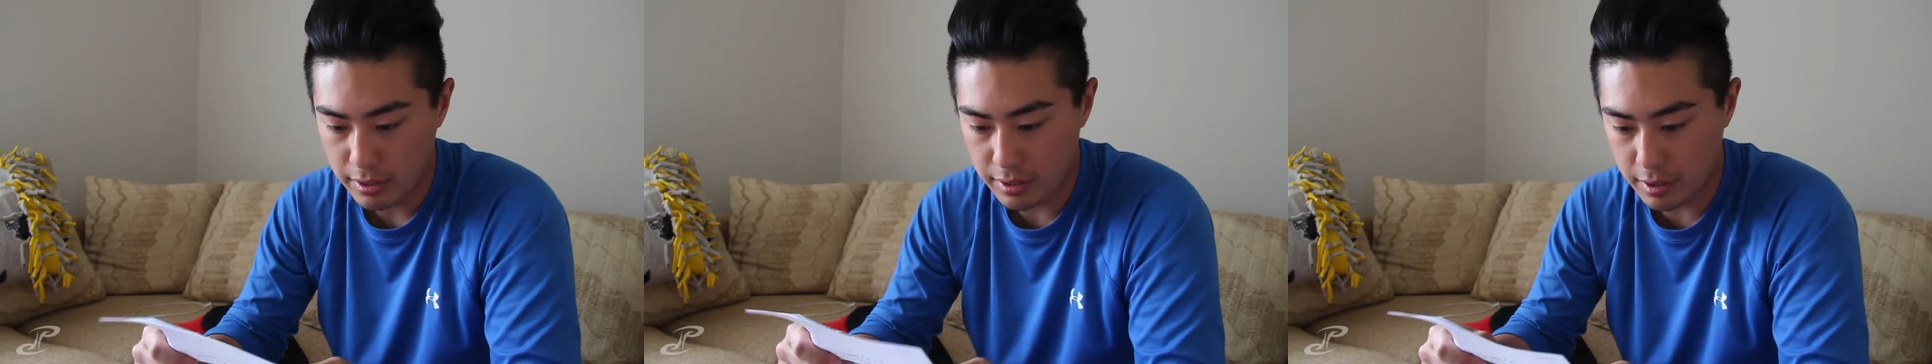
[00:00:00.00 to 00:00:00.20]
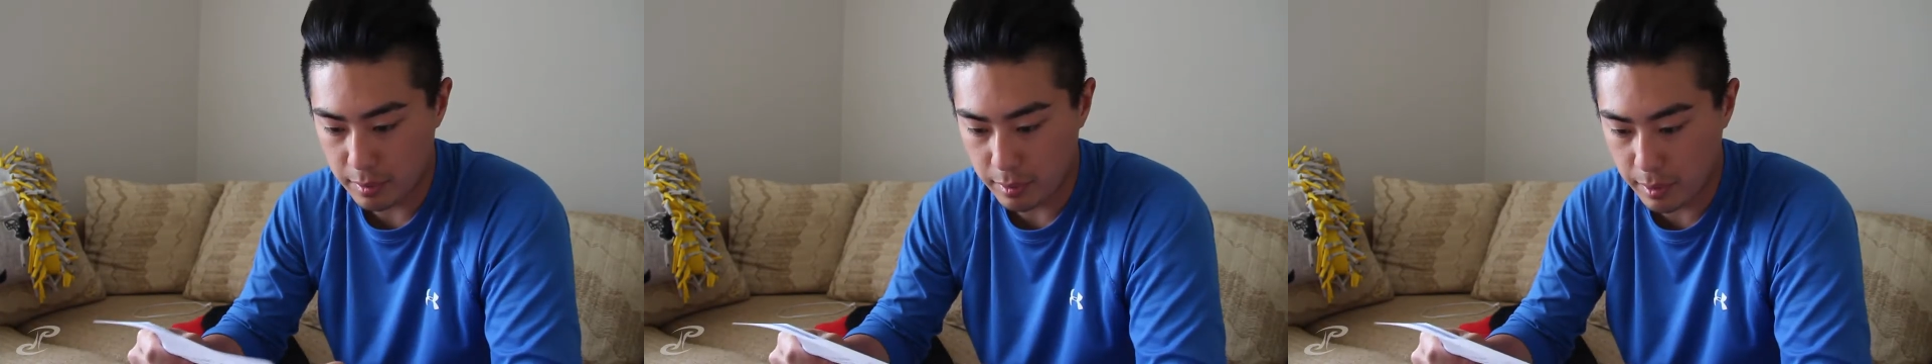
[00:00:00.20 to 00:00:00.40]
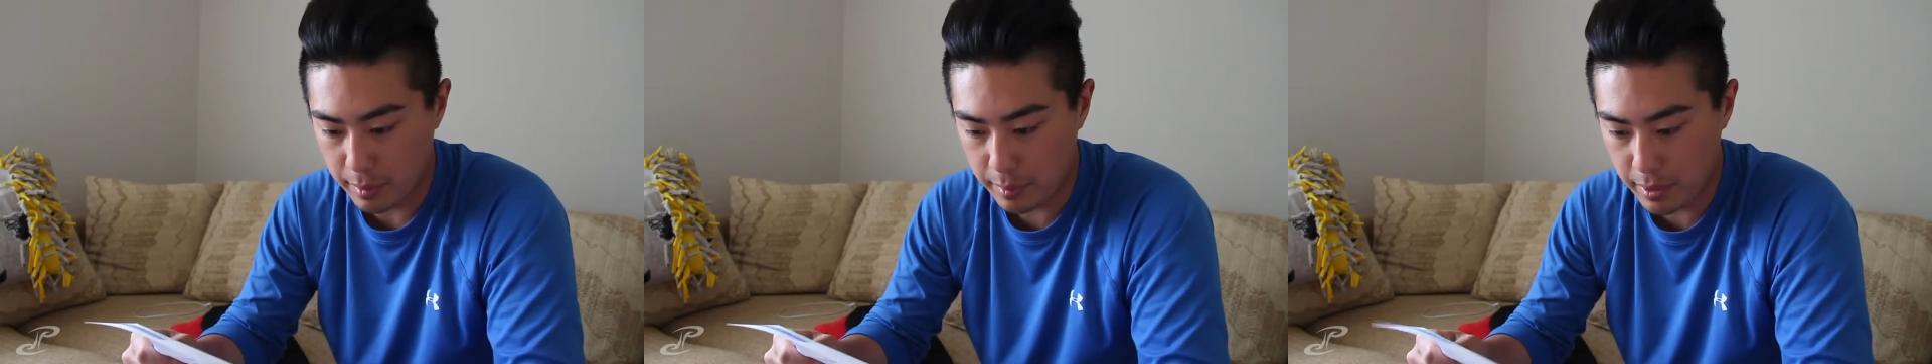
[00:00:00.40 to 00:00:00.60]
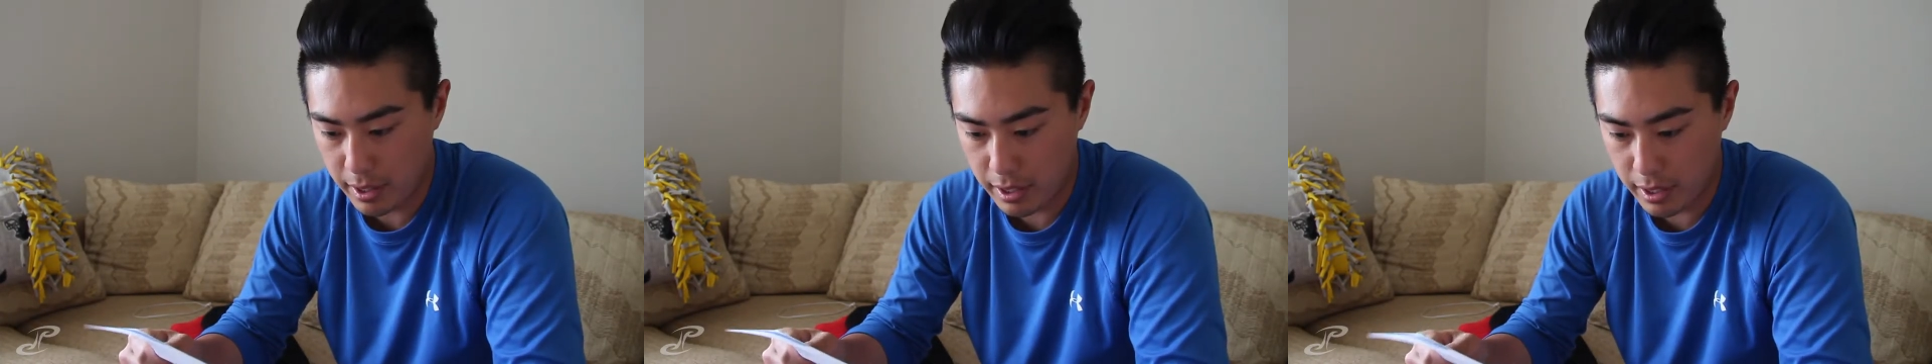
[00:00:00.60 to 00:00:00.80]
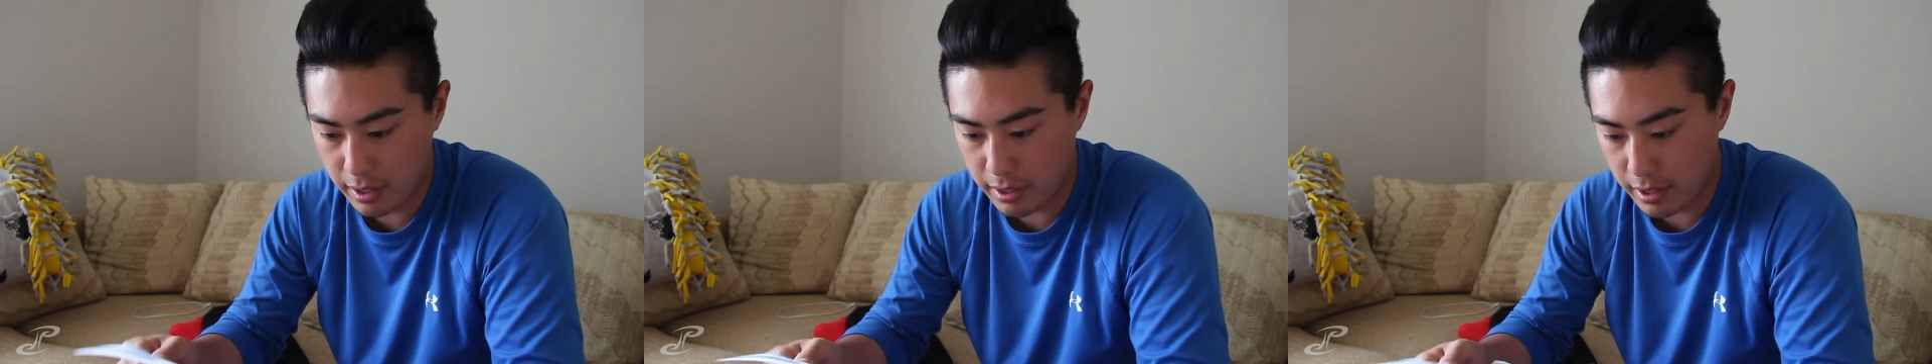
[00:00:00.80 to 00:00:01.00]
Here, blah, blah,
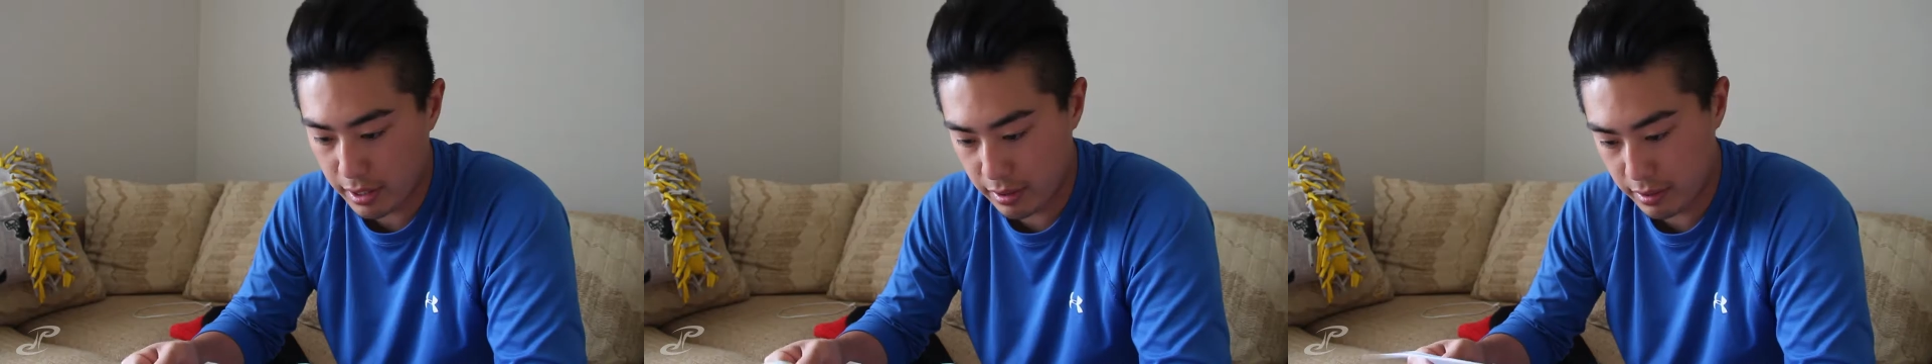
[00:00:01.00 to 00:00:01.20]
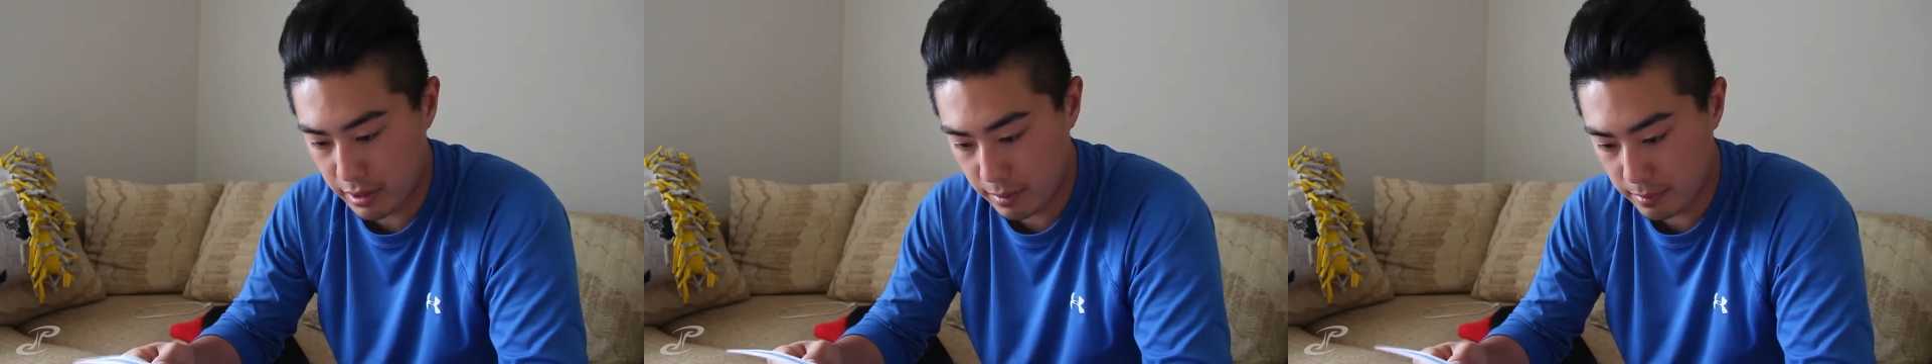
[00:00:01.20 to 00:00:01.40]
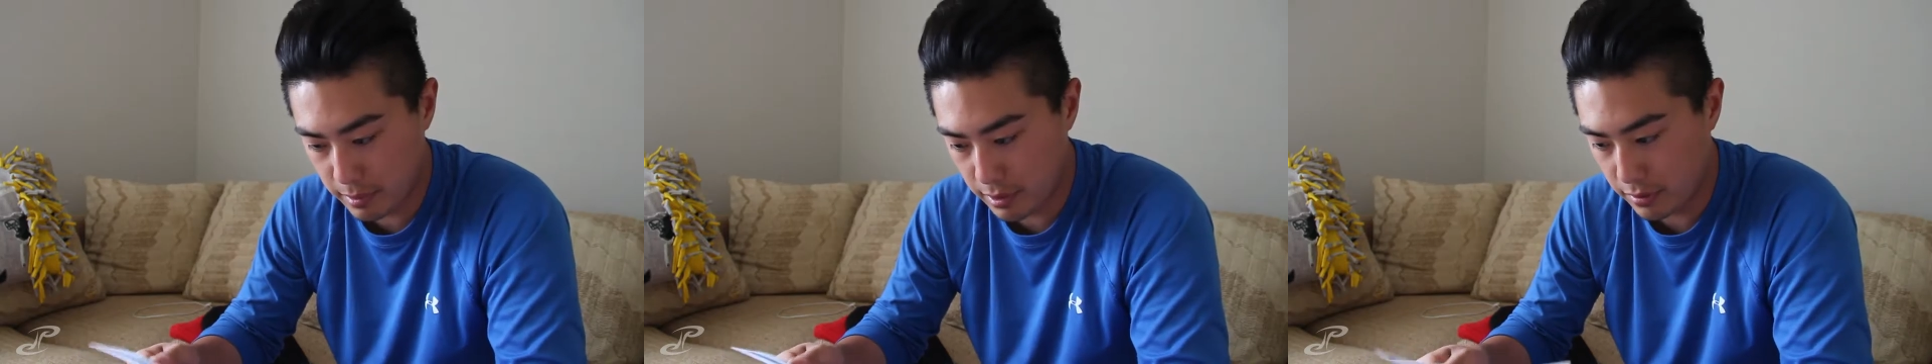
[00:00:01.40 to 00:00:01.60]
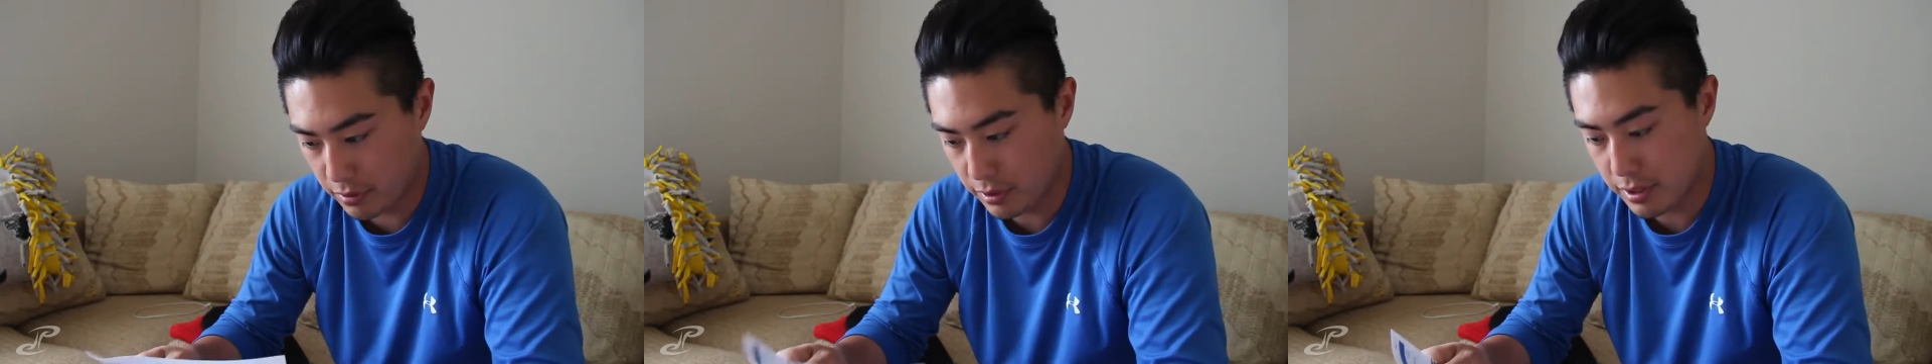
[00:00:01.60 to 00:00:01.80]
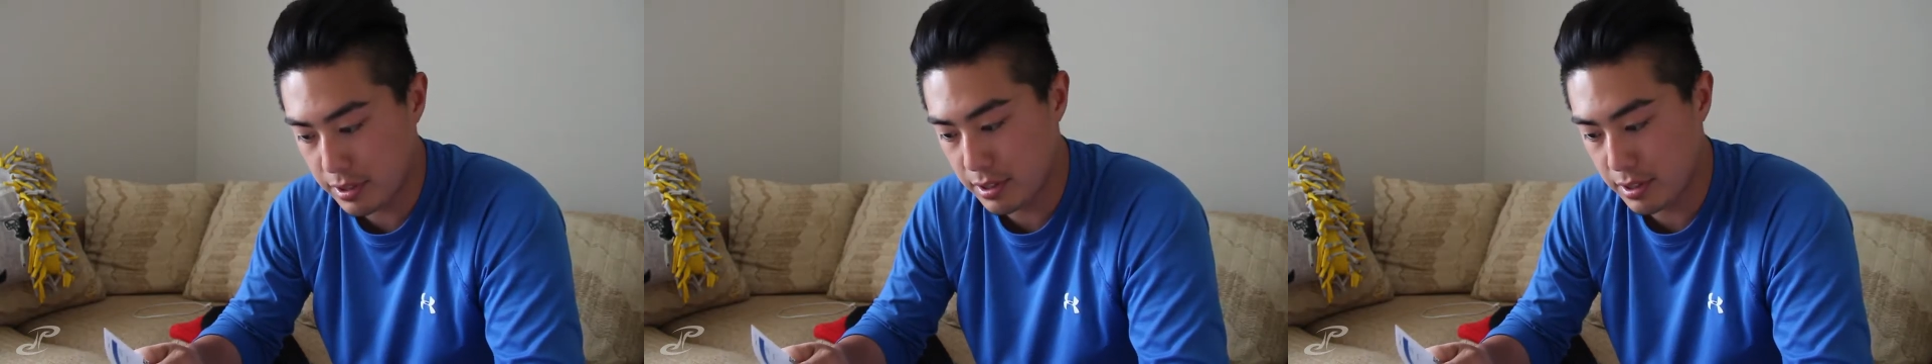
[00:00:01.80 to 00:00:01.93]
blah. Account number for the